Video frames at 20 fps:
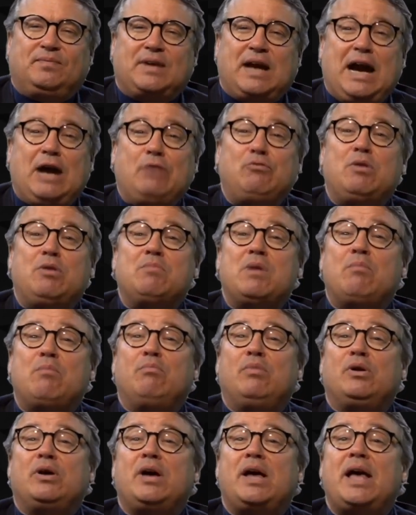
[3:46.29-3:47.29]
I
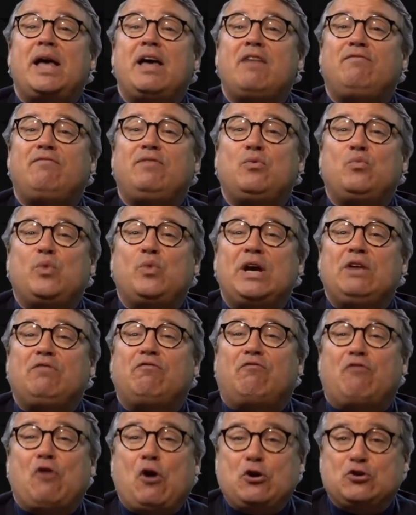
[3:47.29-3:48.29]
remember a heavyweight
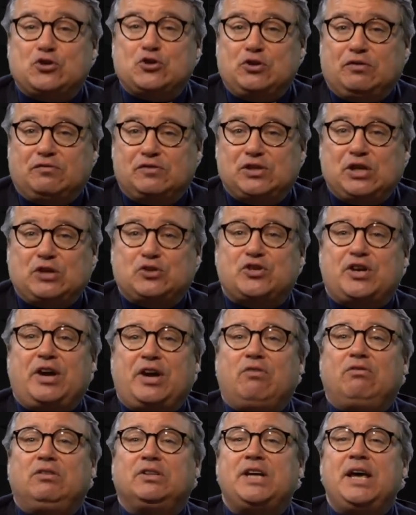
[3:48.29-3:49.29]
version of such a
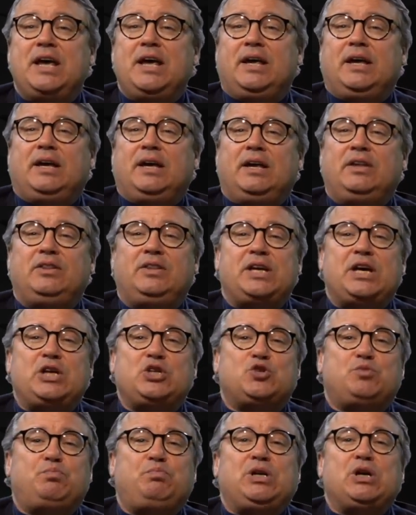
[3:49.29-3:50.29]
herald in the
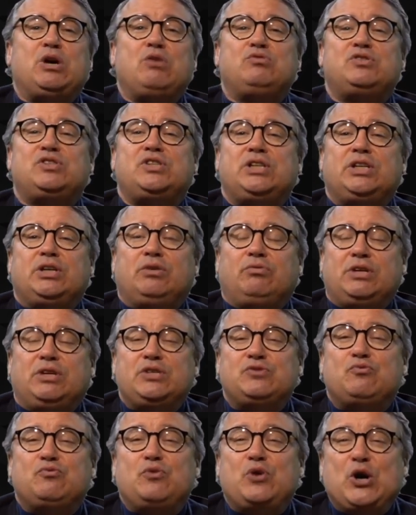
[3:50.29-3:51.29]
HBO
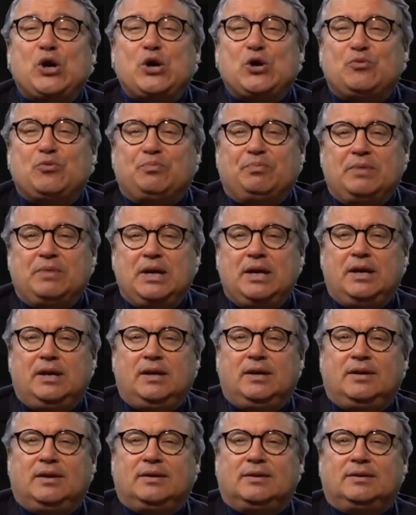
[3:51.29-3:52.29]
series Rome.
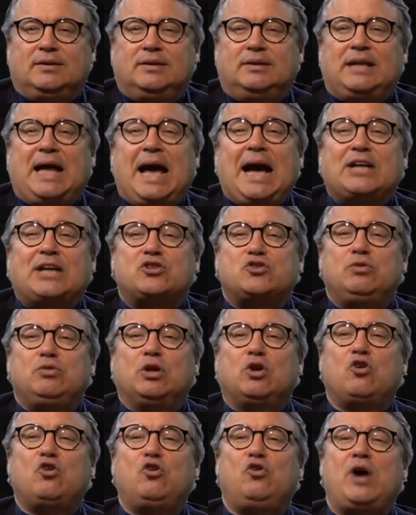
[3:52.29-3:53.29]
An
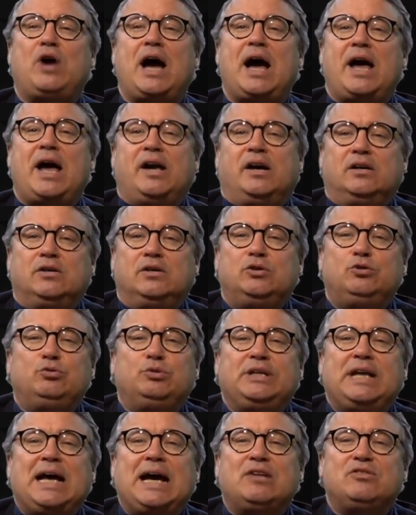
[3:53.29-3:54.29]
actual crier who
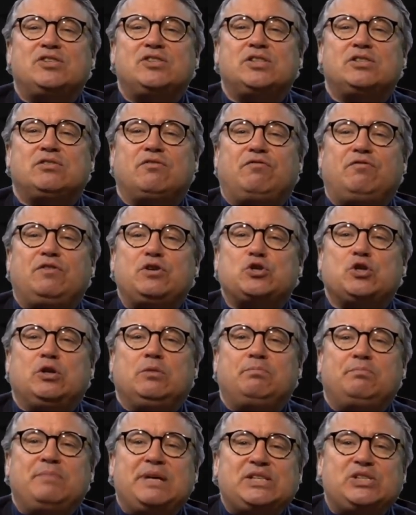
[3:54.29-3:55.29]
announces official
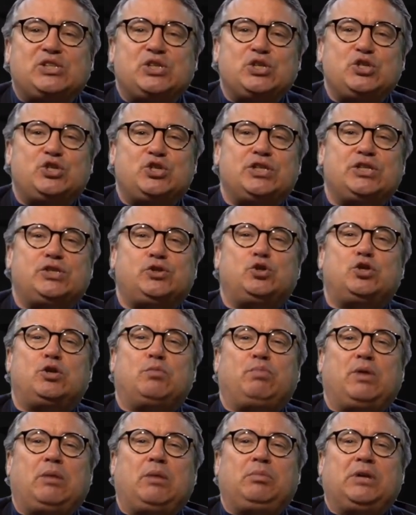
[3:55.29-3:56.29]
messages to the
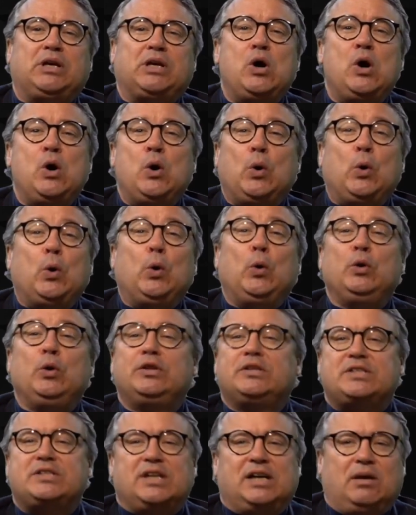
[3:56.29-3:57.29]
public all
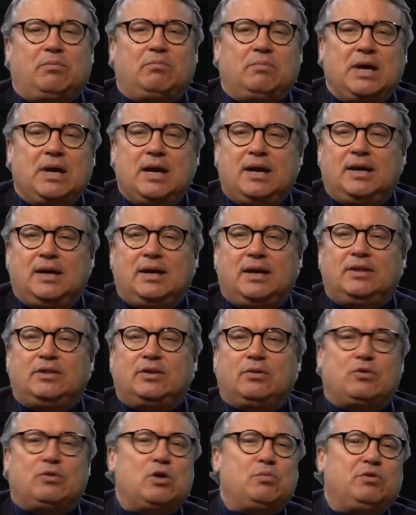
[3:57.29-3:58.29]
the time in
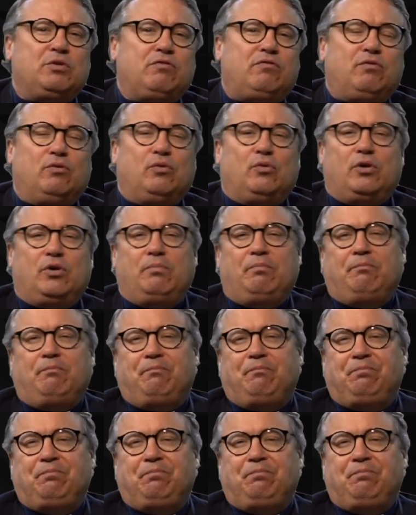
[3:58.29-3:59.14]
the Roman Forum.